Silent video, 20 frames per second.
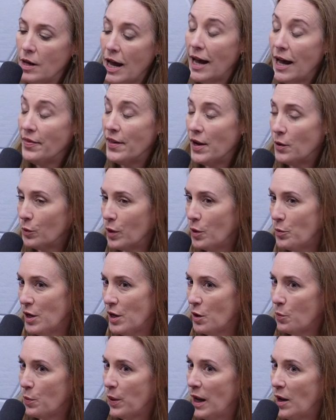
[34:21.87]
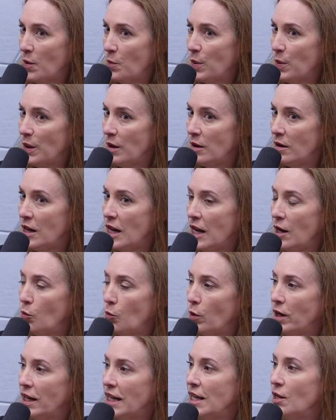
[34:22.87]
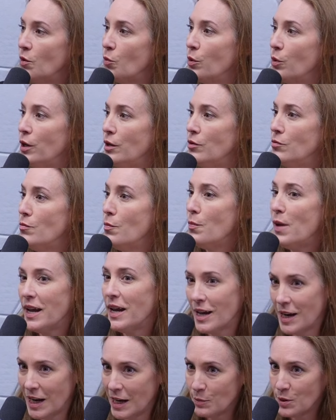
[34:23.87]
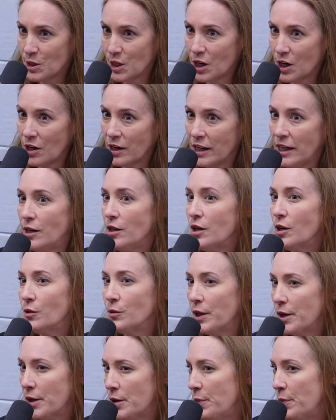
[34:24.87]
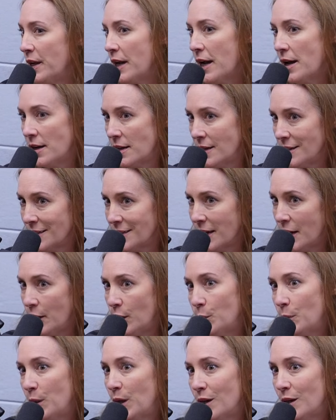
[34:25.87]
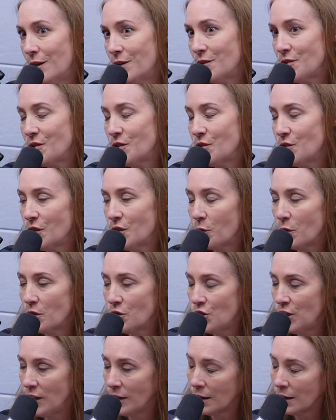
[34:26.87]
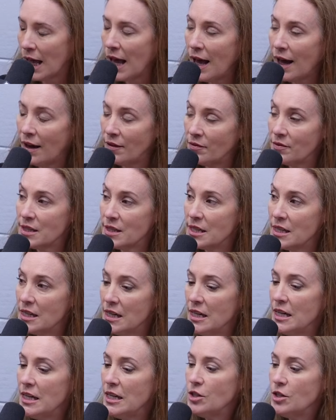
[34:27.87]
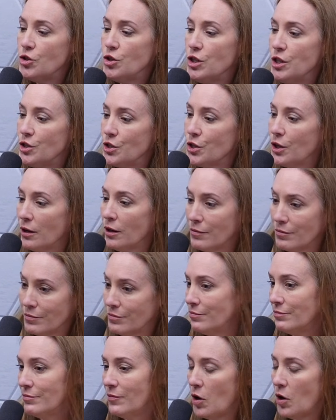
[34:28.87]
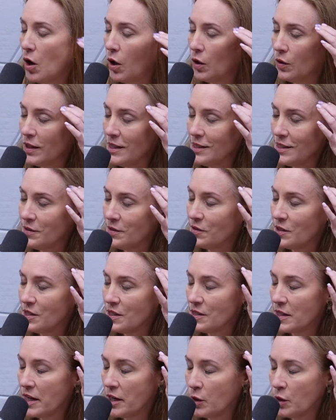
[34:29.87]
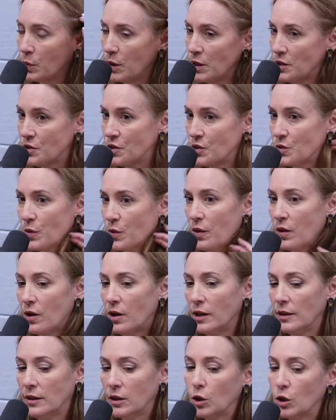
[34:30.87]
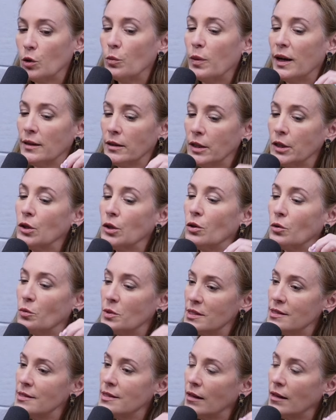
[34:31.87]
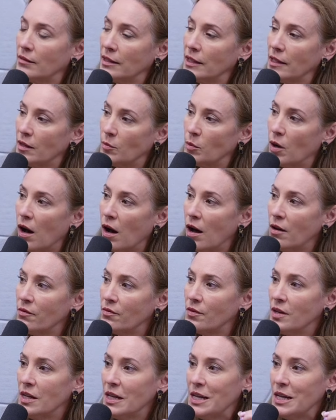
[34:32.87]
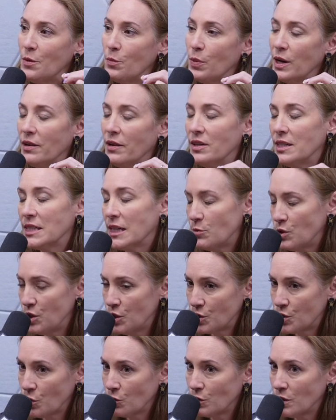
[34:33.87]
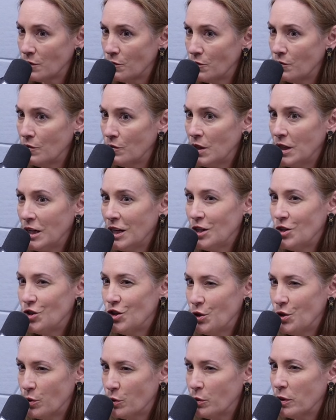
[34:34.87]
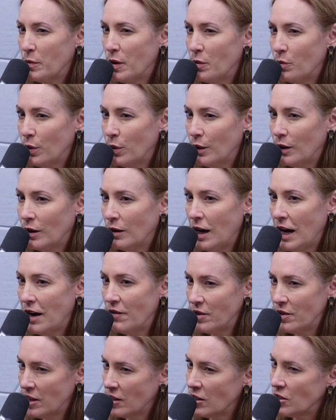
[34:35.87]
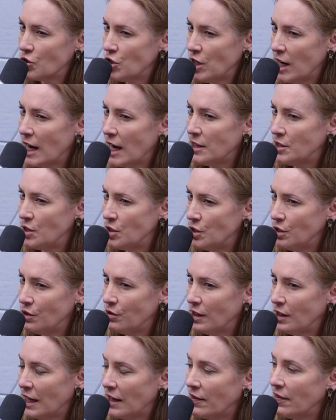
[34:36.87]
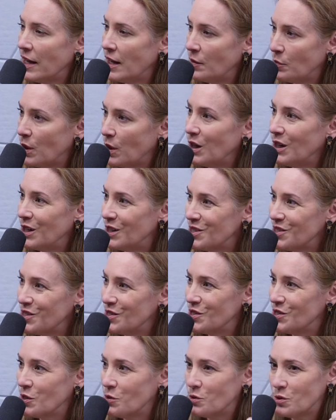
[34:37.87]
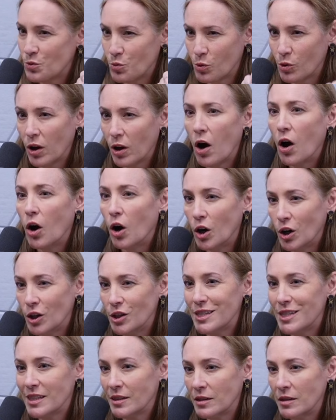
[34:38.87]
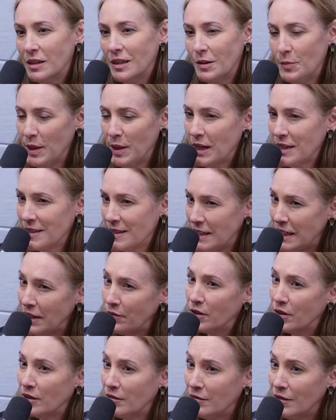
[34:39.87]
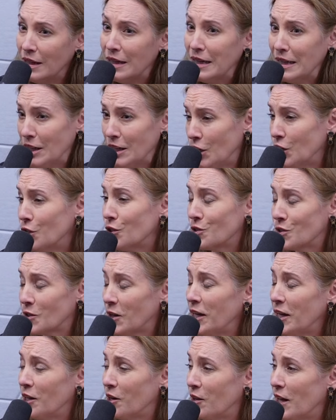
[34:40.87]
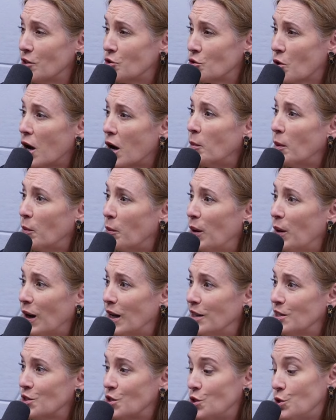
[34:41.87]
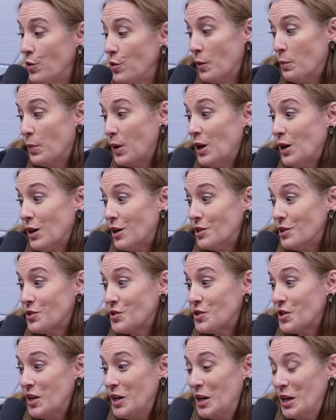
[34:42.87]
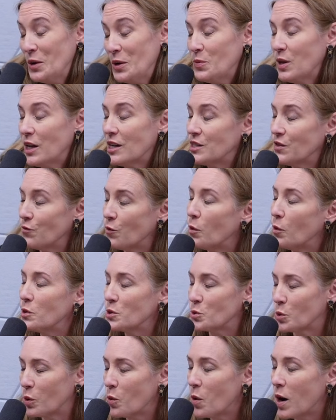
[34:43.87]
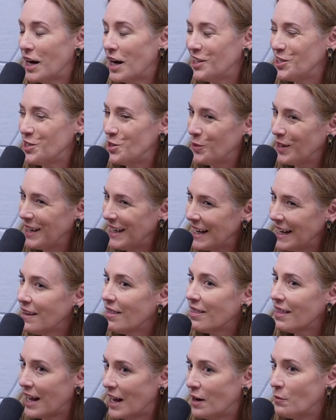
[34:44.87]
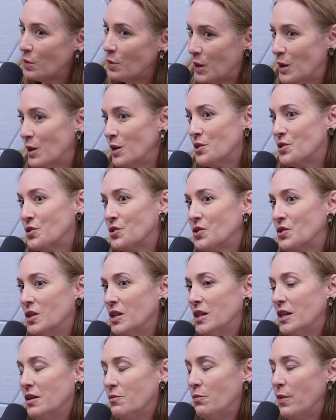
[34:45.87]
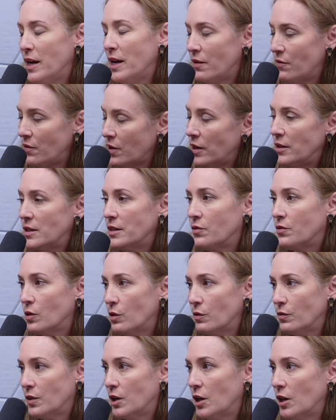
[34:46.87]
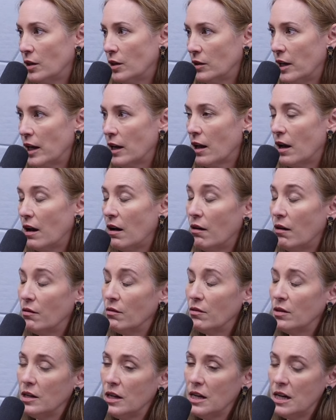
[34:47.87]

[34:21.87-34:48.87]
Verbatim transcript: had that Romeo pimp, and and when he would make it up to her, he'd go let her pick out a designer purse, and so when she left, she took all these different designer purses with her, and little by little was selling them off. But every time she sold them, she would remember everything that she had to do to get that purse. And so it was real hard to, I mean, because even years later, that trauma bond to the purse, because of what was required to get that purse, made it very difficult for her to let go.